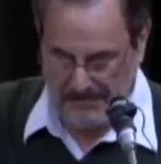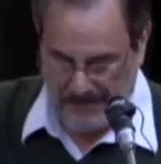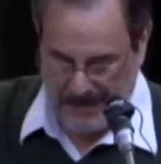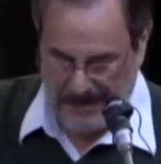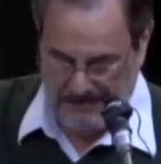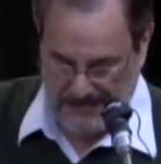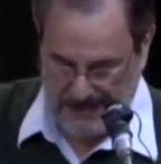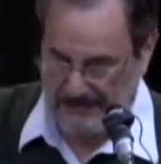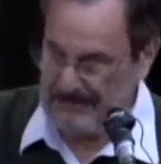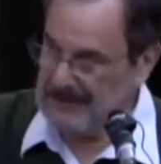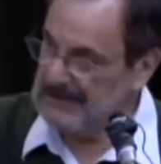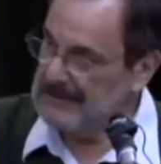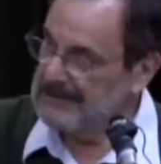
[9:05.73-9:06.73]
My
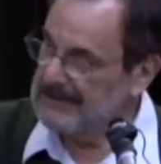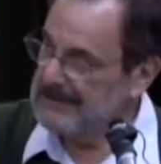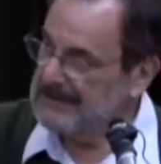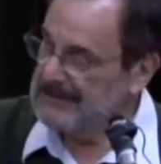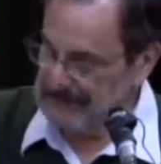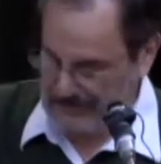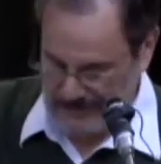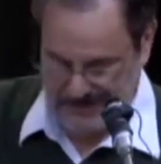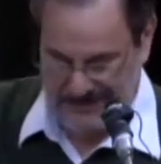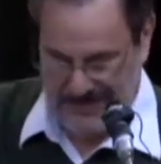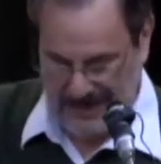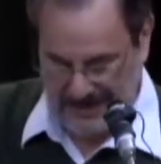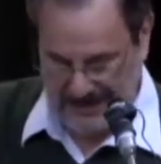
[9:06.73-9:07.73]
mama, your
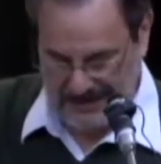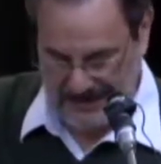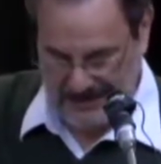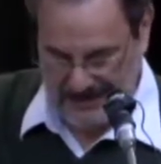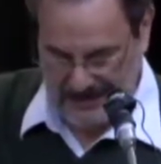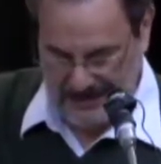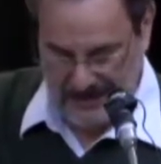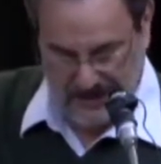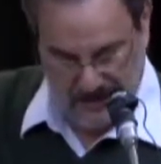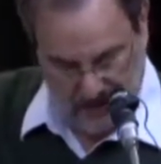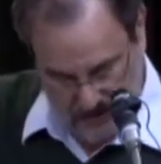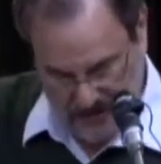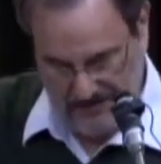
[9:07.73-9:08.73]
daddy,
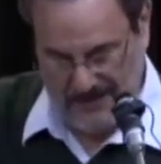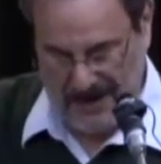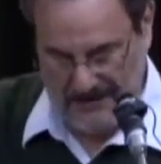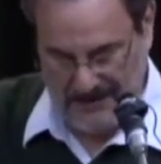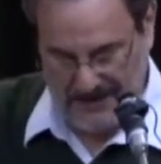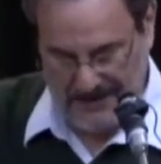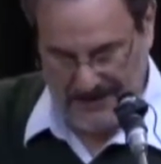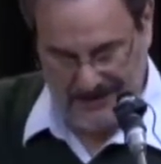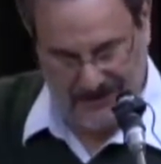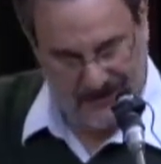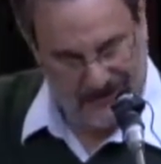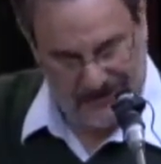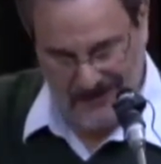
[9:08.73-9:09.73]
your mama.
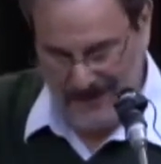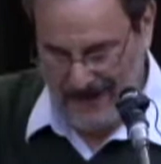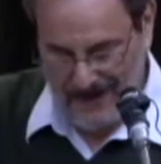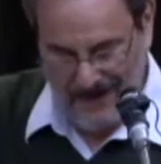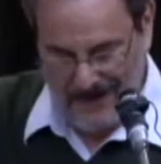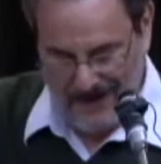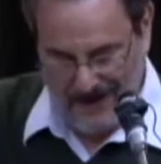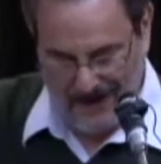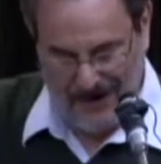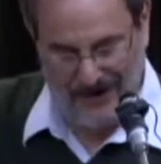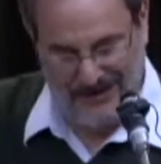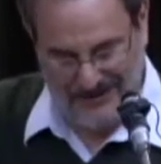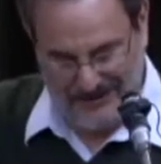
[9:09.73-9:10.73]
Oh,
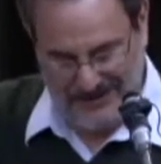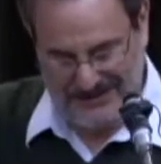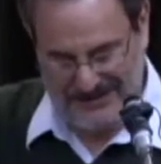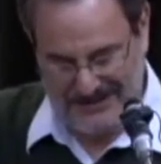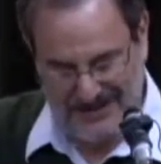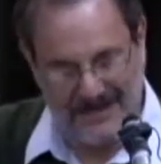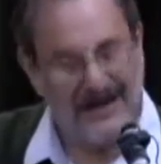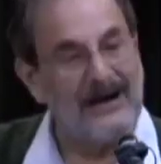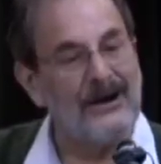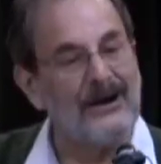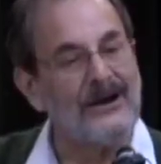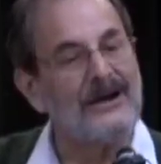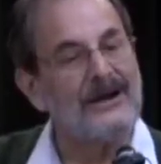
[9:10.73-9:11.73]
all of us
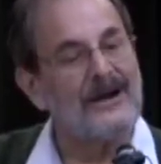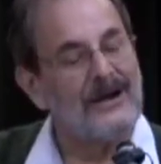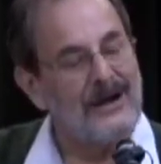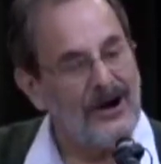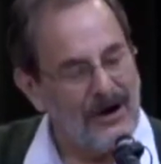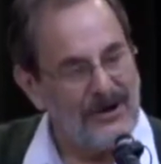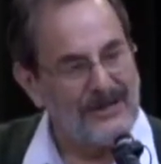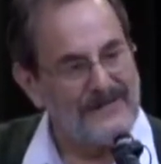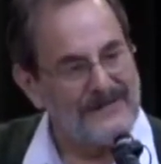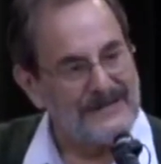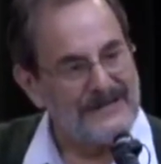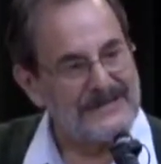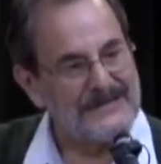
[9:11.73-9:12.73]
are all
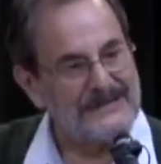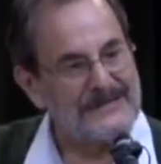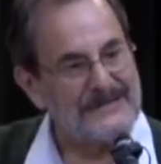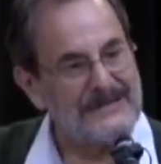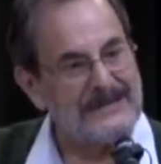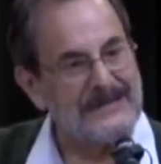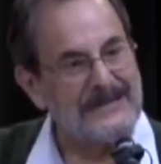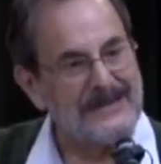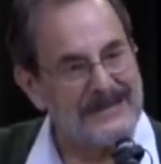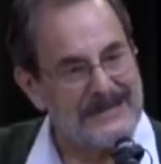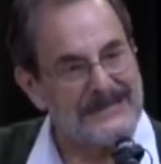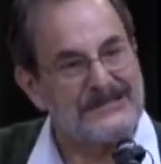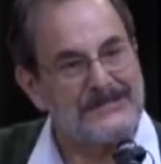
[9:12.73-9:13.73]
of us.
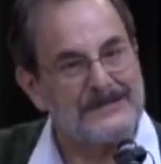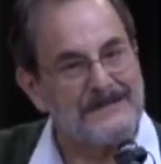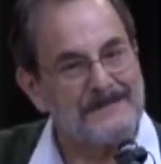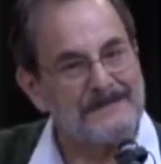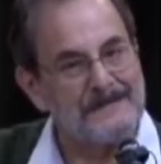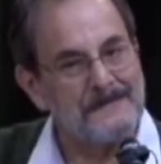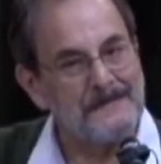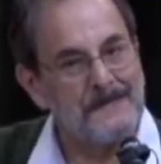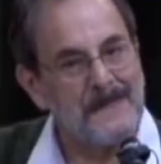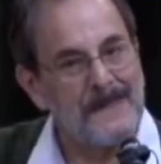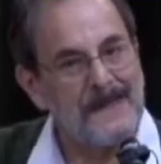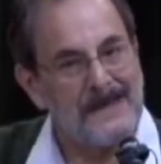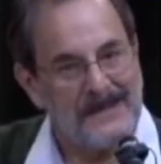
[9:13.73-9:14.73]
And this,
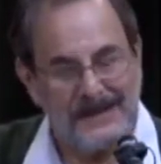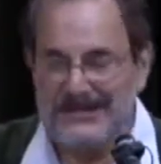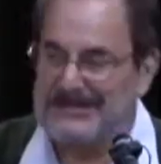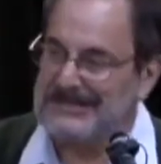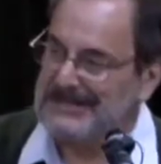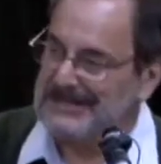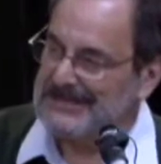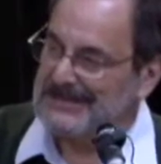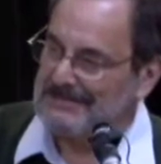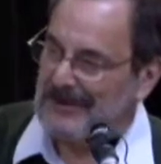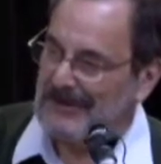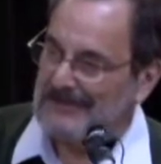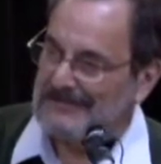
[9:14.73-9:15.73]
this is a
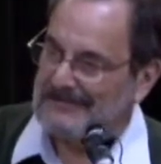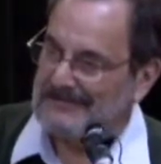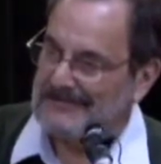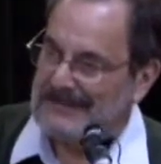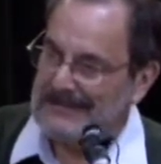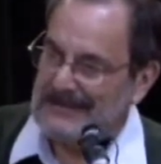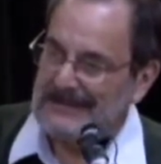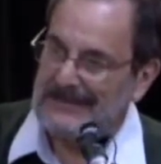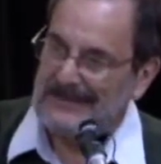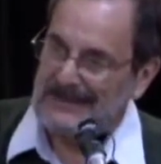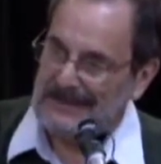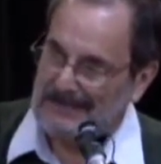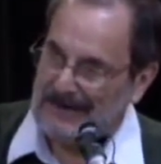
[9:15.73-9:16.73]
poem
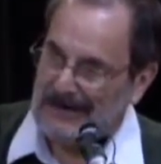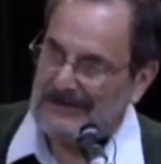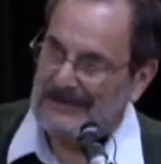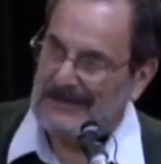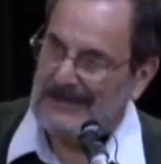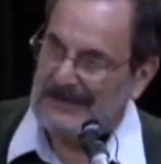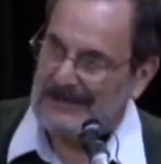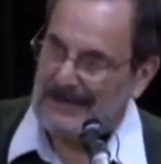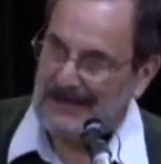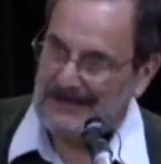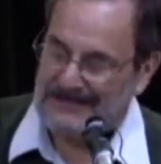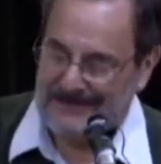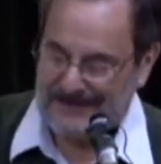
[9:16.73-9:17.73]
about
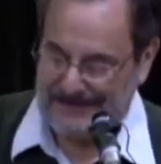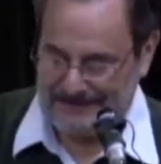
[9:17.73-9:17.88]
love.